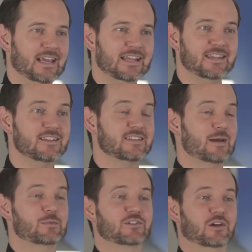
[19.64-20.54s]
In this
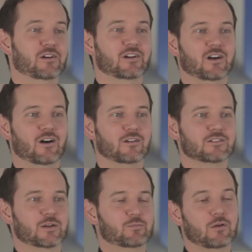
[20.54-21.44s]
episode, I'm going to
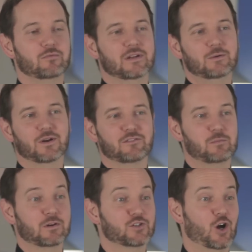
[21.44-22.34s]
answer probably one of the
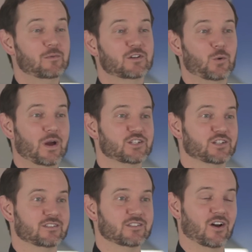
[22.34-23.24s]
most common
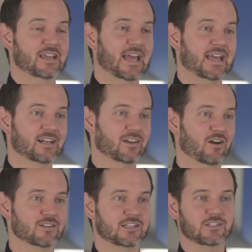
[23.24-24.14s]
questions I get in
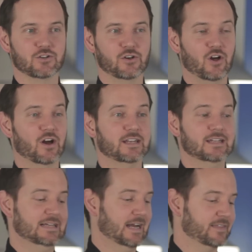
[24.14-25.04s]
classes and online,
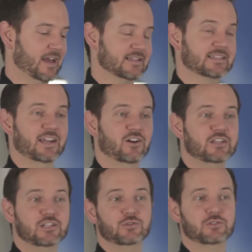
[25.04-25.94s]
and that is, can I
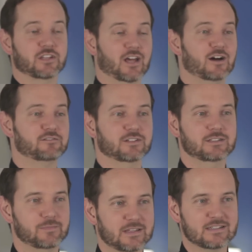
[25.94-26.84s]
use an oven
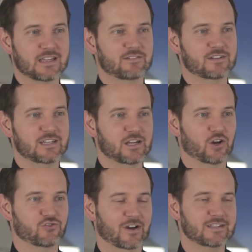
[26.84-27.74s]
instead of a
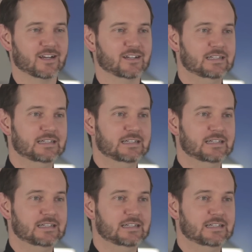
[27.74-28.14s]
dehydrator?